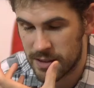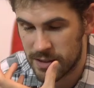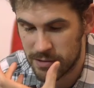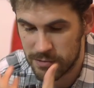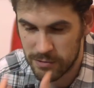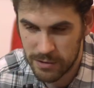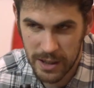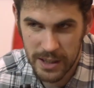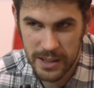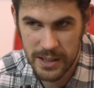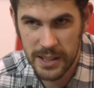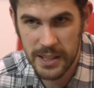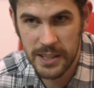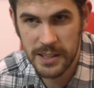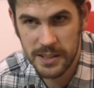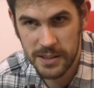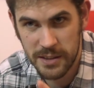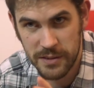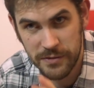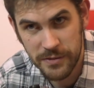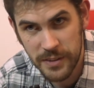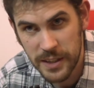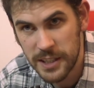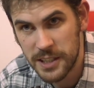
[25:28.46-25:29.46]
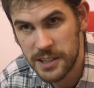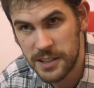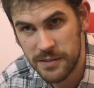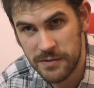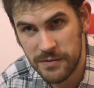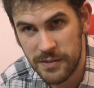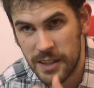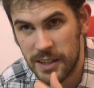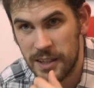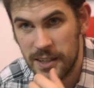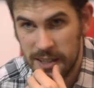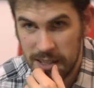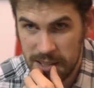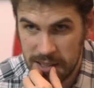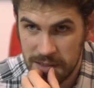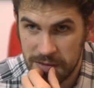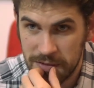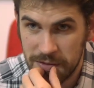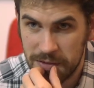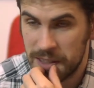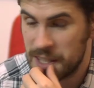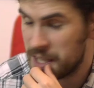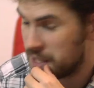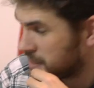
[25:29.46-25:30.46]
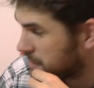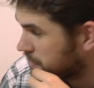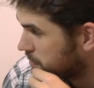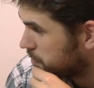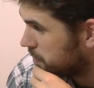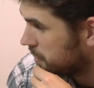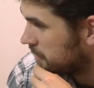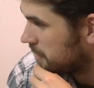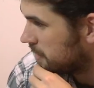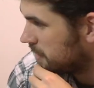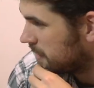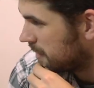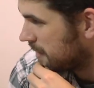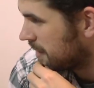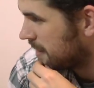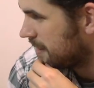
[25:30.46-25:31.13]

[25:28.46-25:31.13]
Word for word: right, these are fish and variants of fish, but